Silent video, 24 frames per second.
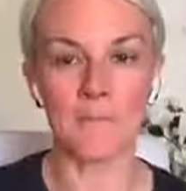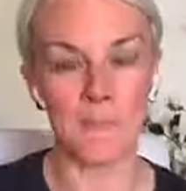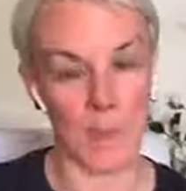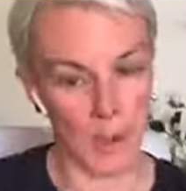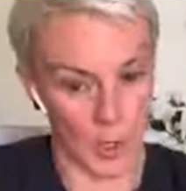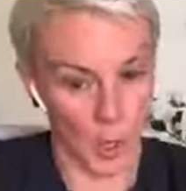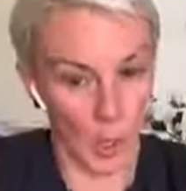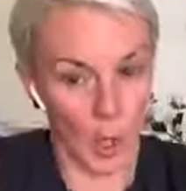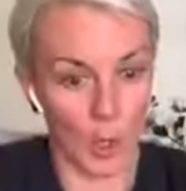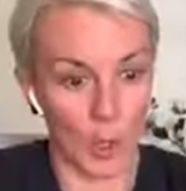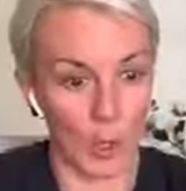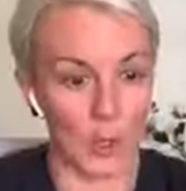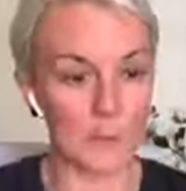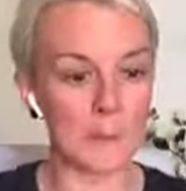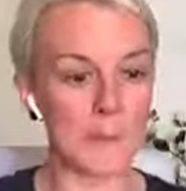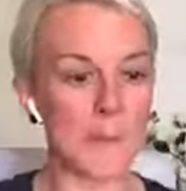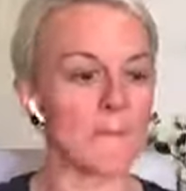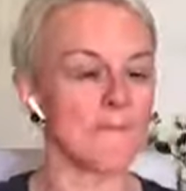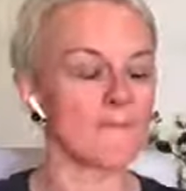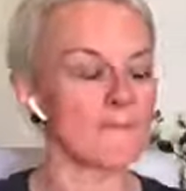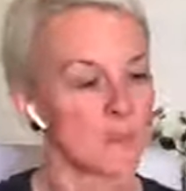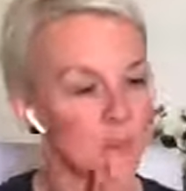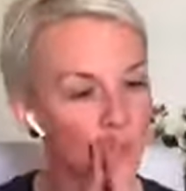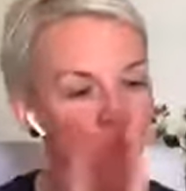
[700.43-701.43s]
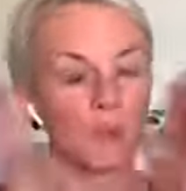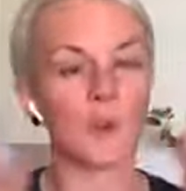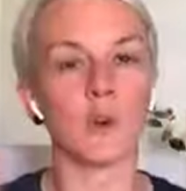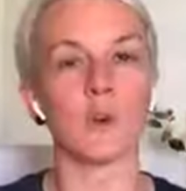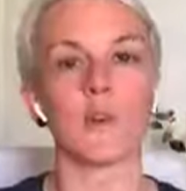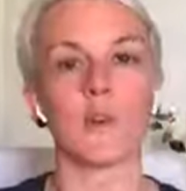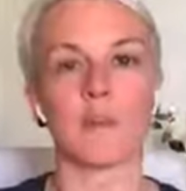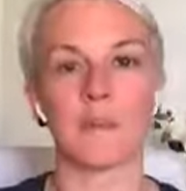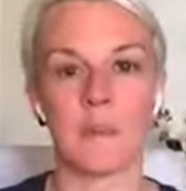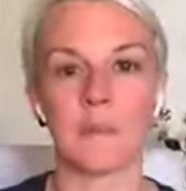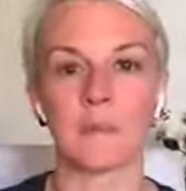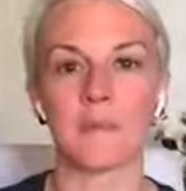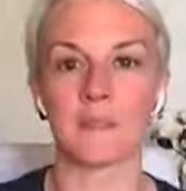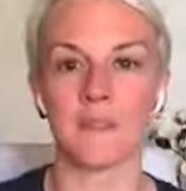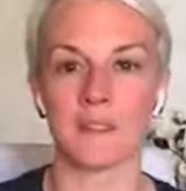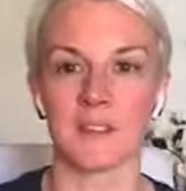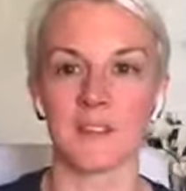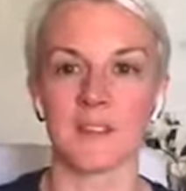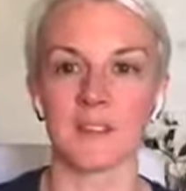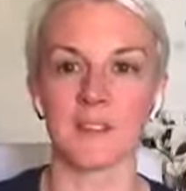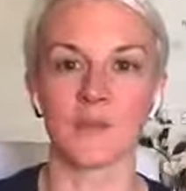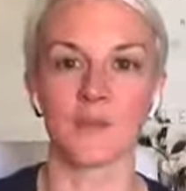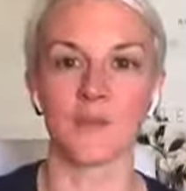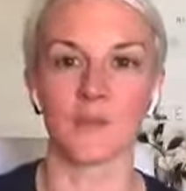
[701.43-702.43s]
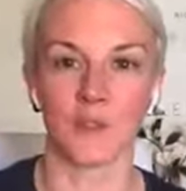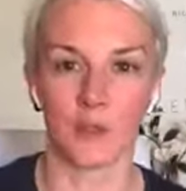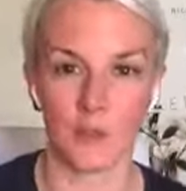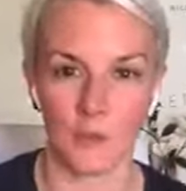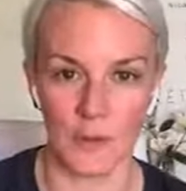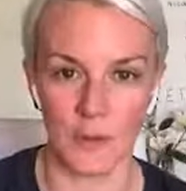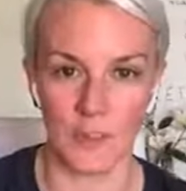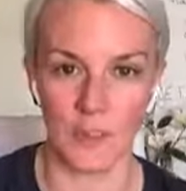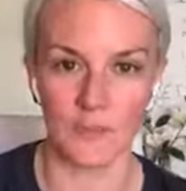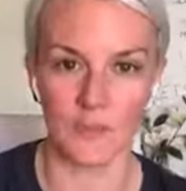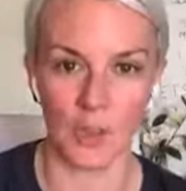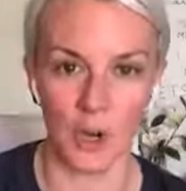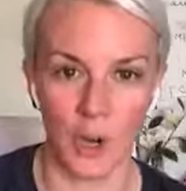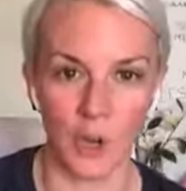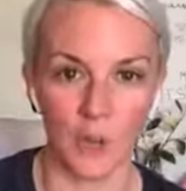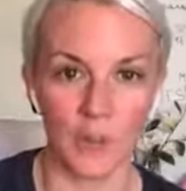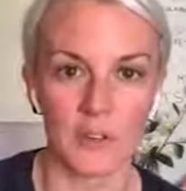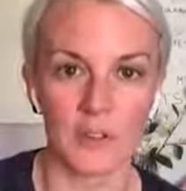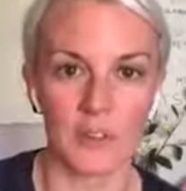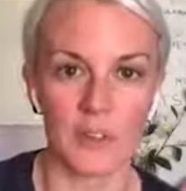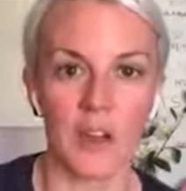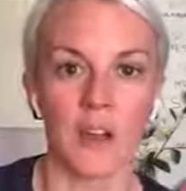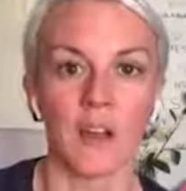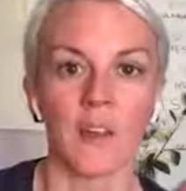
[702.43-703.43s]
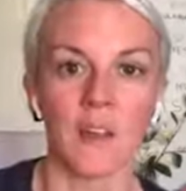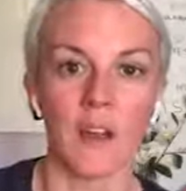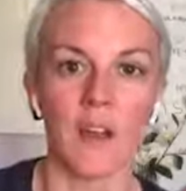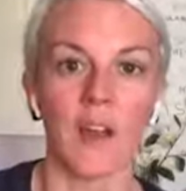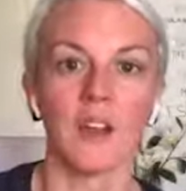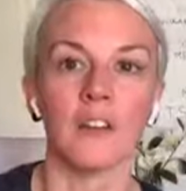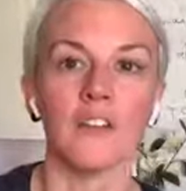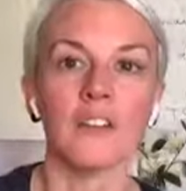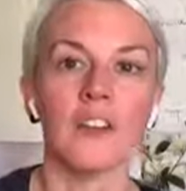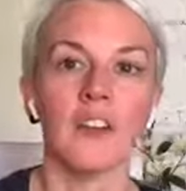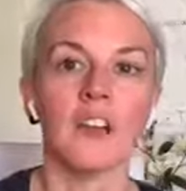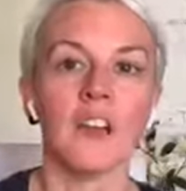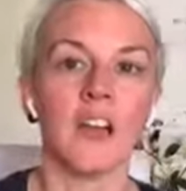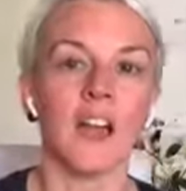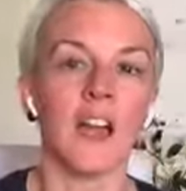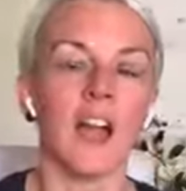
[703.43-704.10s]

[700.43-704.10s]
I hope you will remember this for the rest of your whole entire life.